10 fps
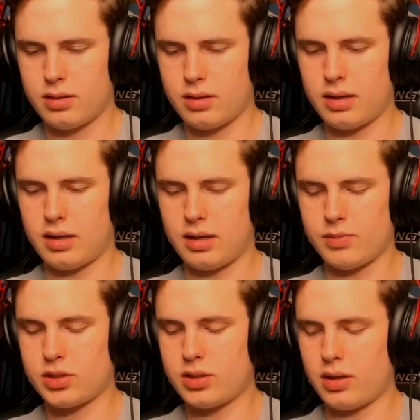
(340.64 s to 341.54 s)

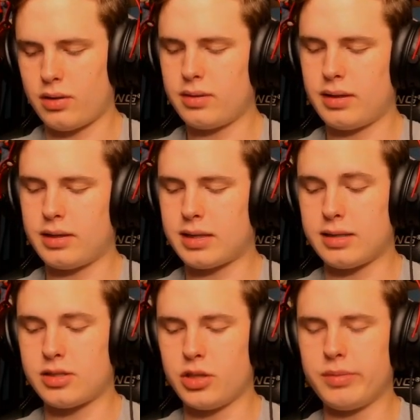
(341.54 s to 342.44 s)
So
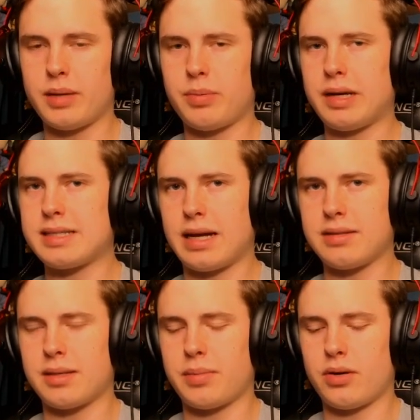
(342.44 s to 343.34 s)
assuming they play
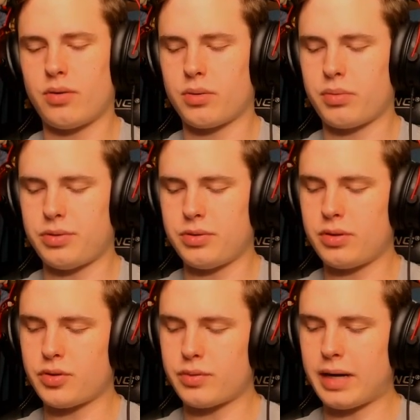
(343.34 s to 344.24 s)
skeleton barrel or
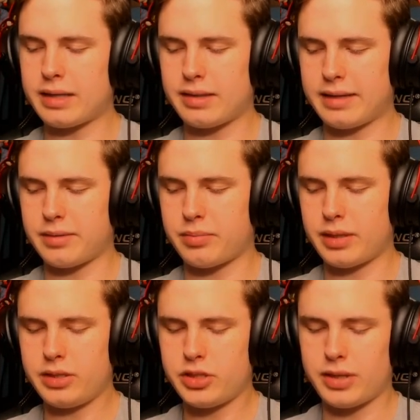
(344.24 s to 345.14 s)
balloon directly at the
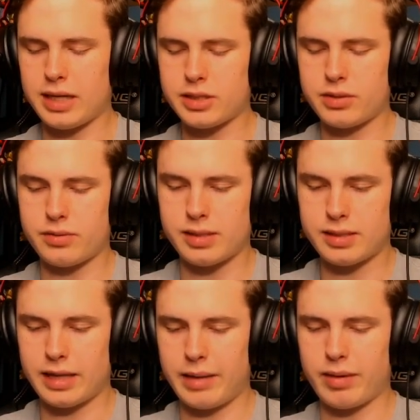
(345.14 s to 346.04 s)
bridge, you actually use the
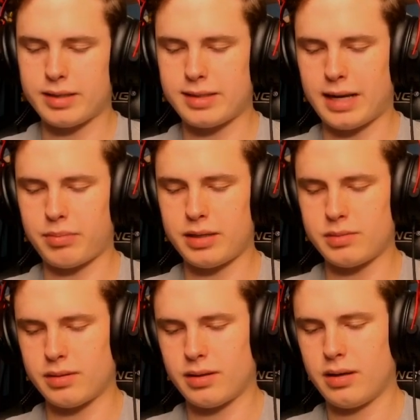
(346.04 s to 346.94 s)
same exact
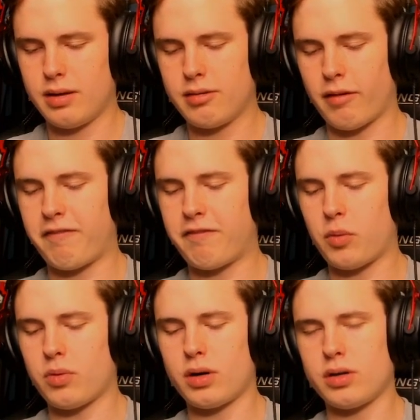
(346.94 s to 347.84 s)
placement, the
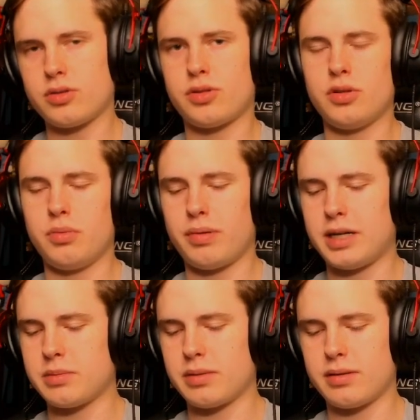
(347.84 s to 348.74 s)
4-2
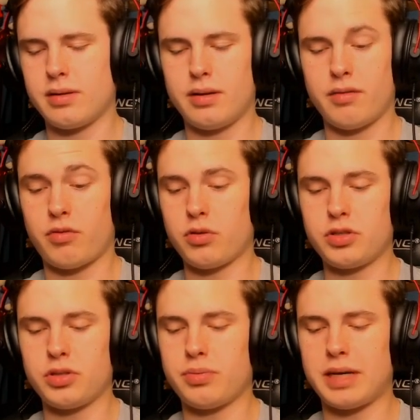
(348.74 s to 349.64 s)
placement.
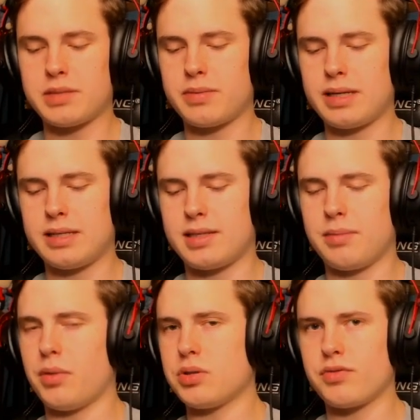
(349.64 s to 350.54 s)
4-2 placement is the
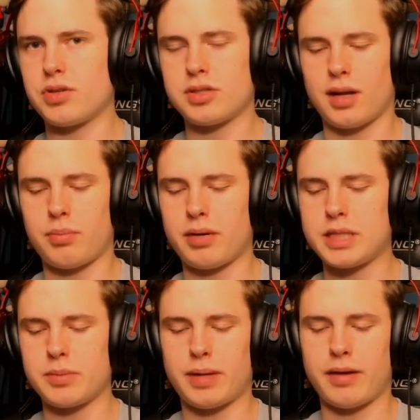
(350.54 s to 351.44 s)
most versatile
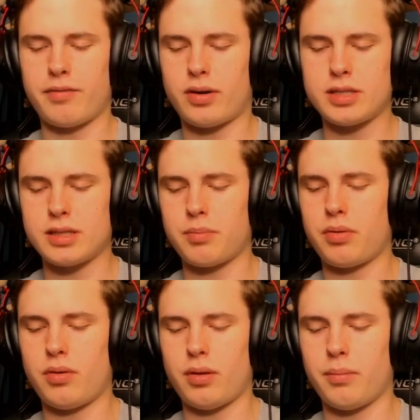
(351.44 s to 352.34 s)
placement by far. It's going
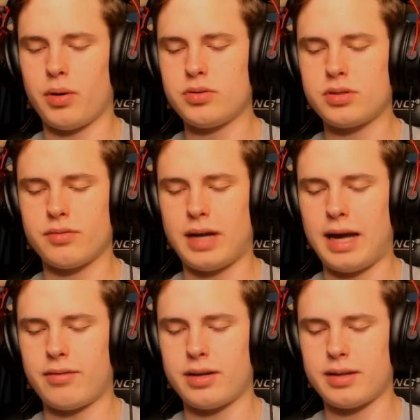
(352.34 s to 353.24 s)
to pull most of
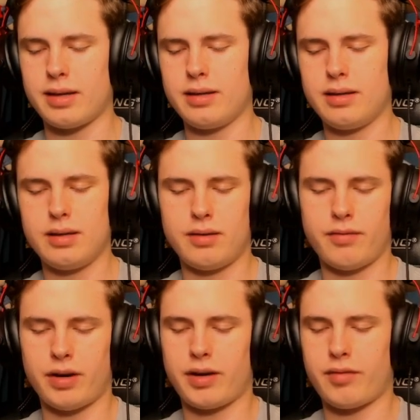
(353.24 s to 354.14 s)
everything.
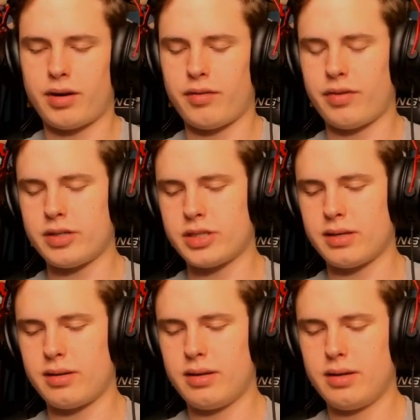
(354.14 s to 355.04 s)
Very, very
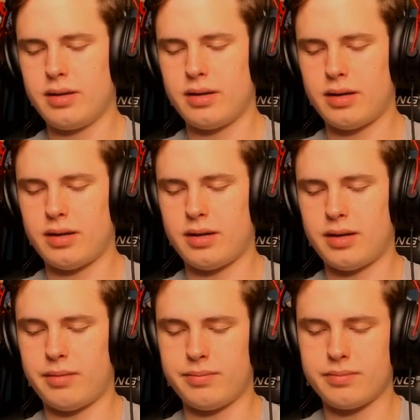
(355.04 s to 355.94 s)
efficient.
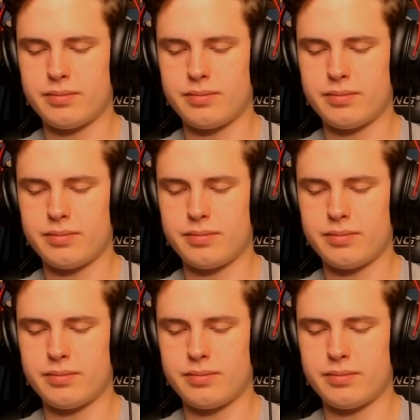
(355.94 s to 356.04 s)
But